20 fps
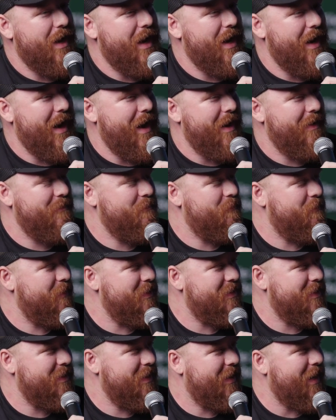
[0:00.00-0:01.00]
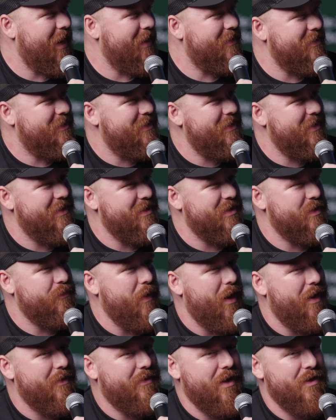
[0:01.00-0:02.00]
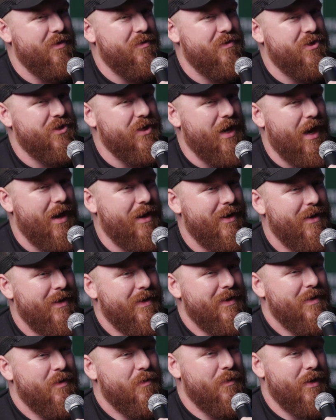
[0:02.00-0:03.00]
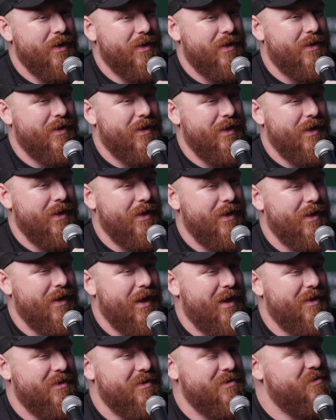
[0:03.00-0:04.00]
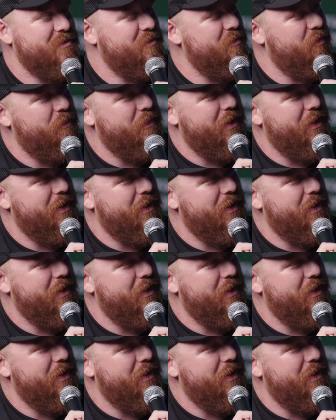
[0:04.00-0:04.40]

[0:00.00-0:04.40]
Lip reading: I recently got to see the spot that you shot with the school